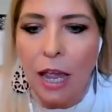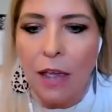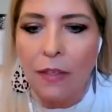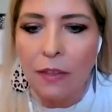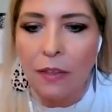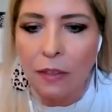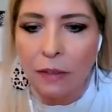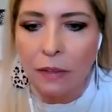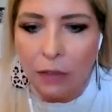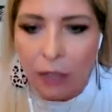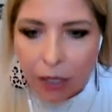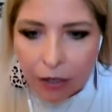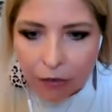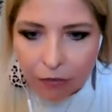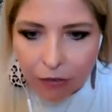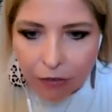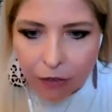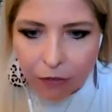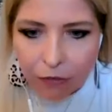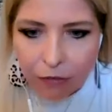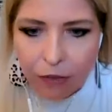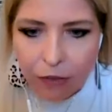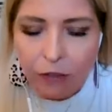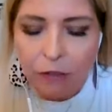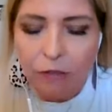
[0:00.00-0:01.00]
and the love
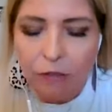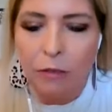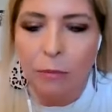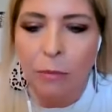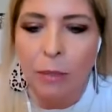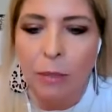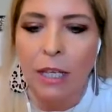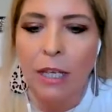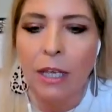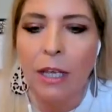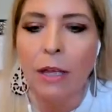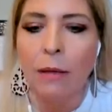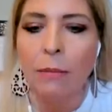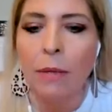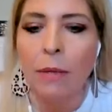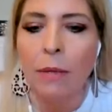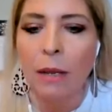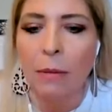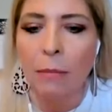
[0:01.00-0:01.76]
I feel from Him